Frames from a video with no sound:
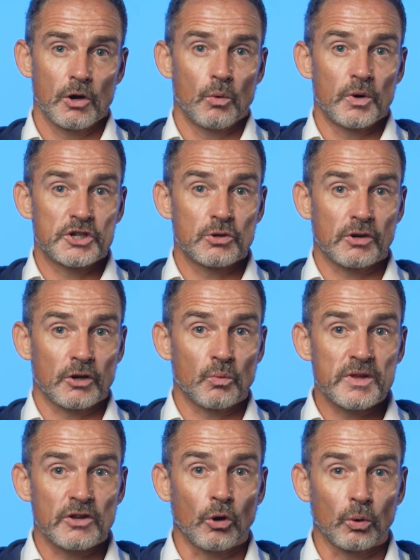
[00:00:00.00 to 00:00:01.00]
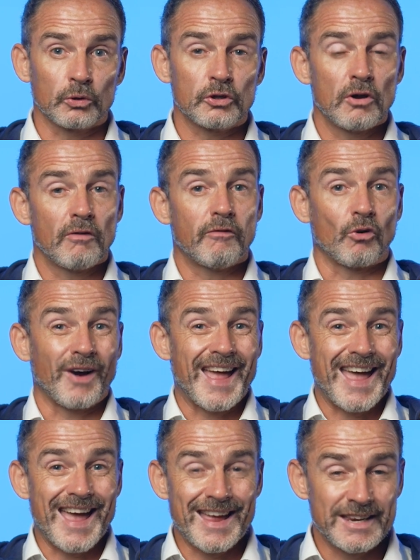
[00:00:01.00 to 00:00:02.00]
which you can withhold for
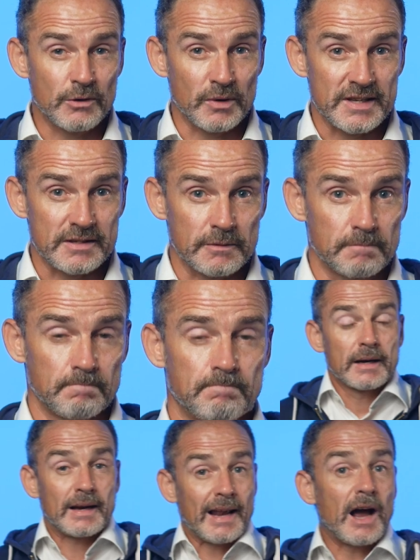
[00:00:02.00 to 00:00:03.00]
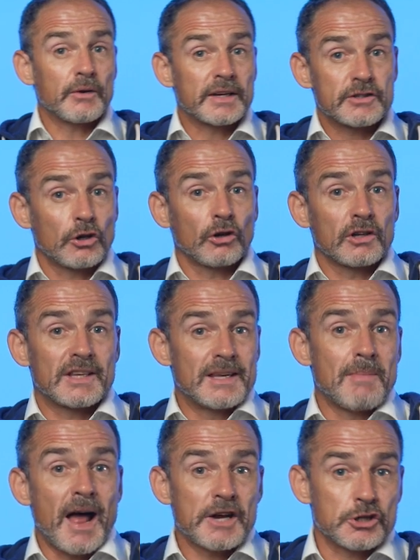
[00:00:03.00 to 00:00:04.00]
any reason. Cloud External
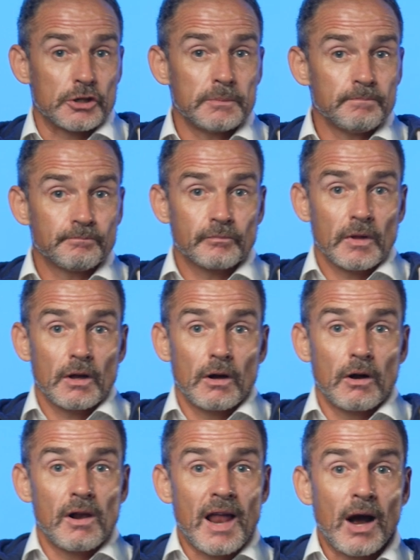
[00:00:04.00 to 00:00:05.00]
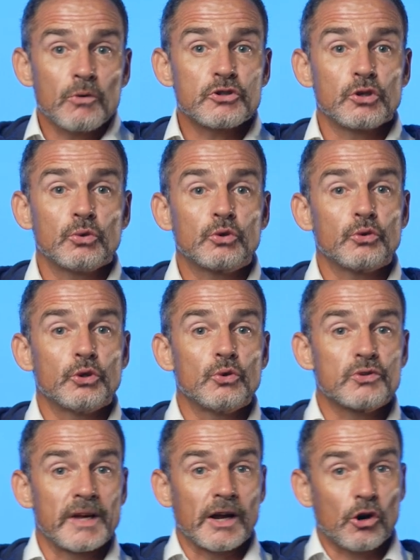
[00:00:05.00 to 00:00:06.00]
Key Manager allows you to
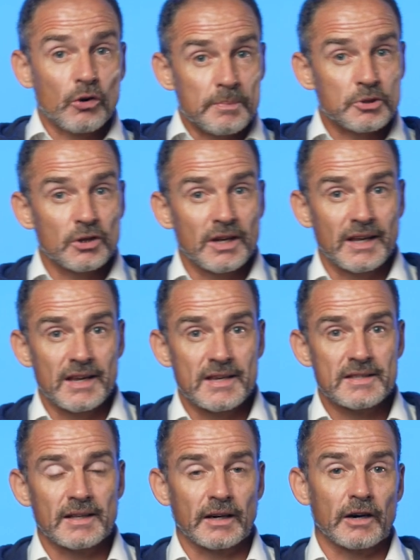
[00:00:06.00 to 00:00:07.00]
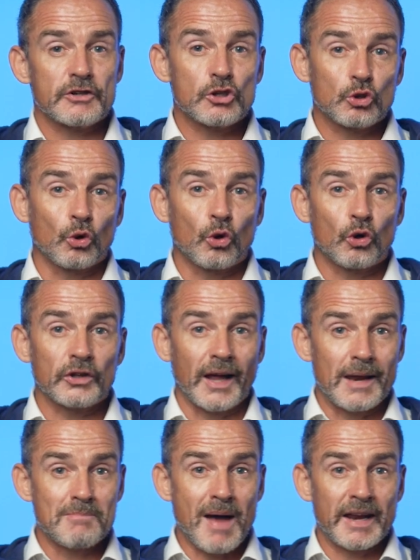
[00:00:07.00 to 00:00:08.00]
use encryption keys that are stored
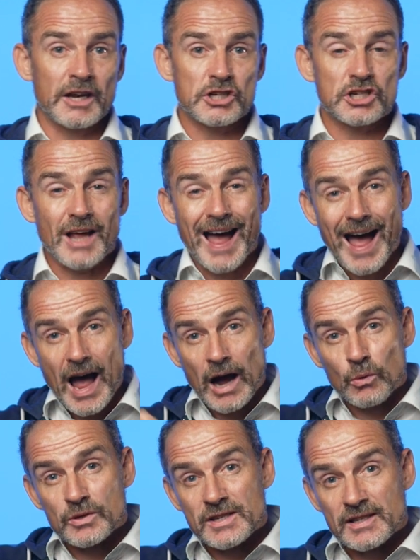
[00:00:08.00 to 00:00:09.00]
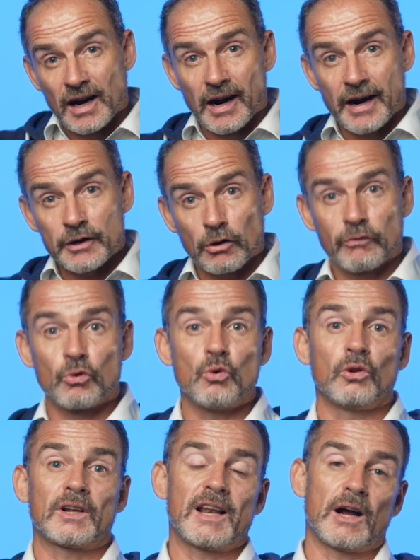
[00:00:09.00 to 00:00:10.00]
and managed outside of
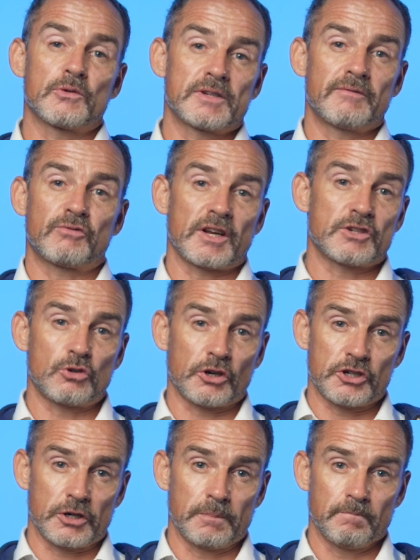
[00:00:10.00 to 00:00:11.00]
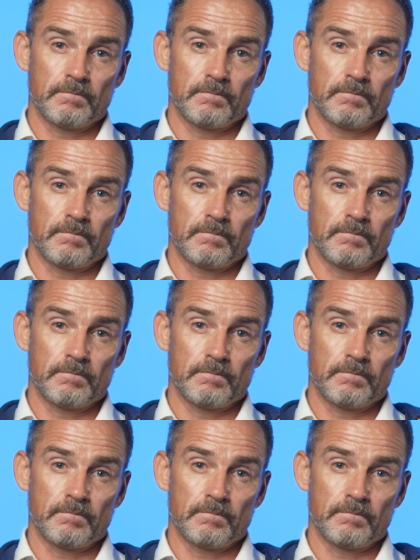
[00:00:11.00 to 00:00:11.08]
Google Cloud's infrastructure.